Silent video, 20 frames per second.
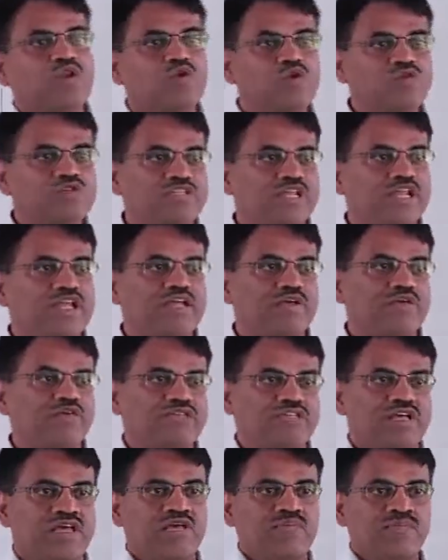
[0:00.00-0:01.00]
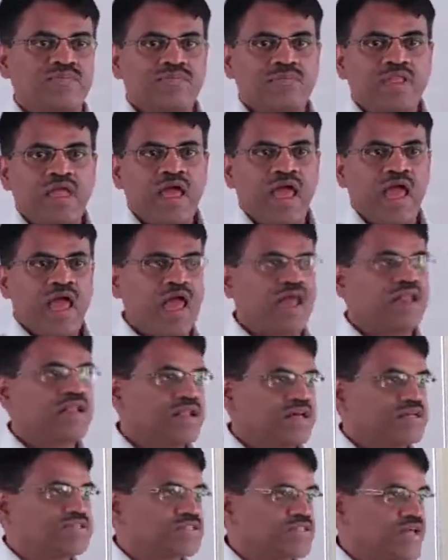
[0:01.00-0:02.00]
loosely using n
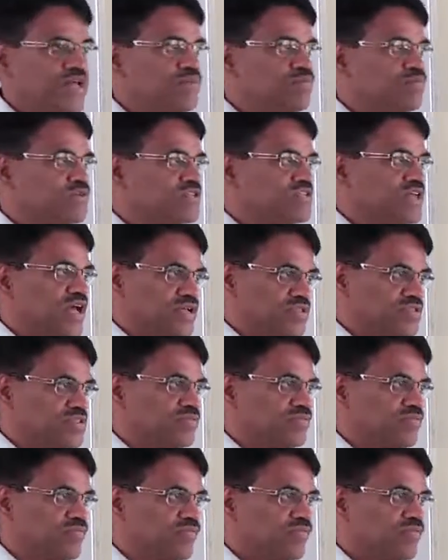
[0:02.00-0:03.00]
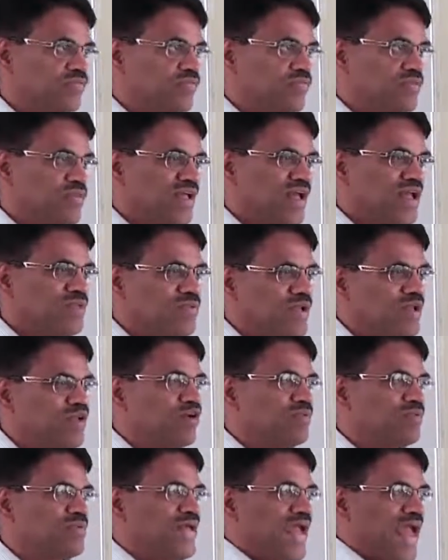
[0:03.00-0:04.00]
as the input size. It may
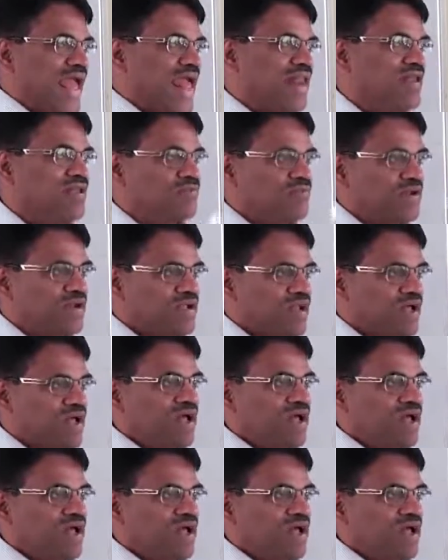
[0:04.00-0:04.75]
not be n, but